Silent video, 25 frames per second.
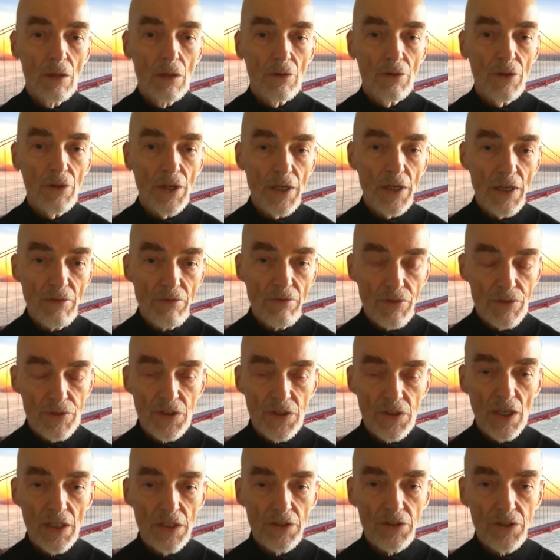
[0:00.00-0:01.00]
They
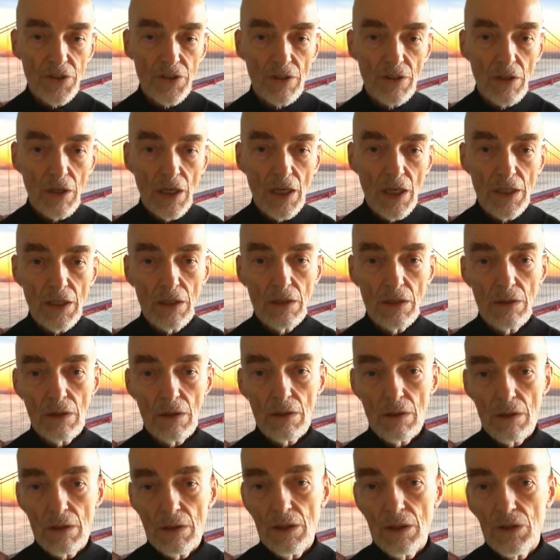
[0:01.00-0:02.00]
emphasized a
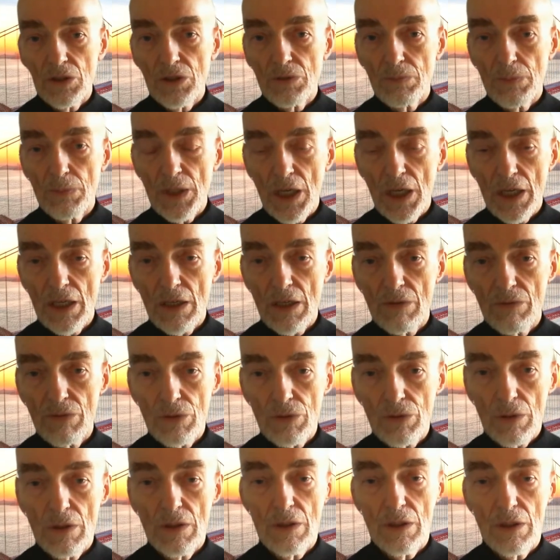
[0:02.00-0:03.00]
lot his
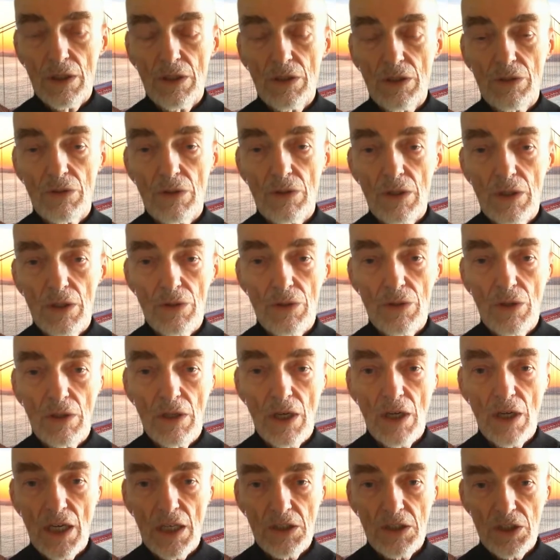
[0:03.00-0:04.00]
behavior in the
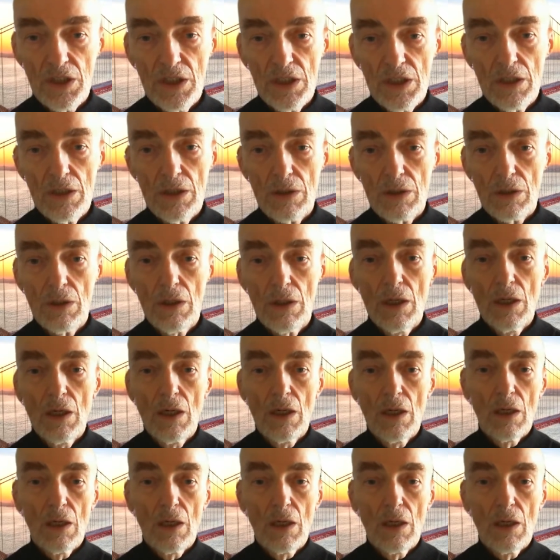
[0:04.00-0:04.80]
last year,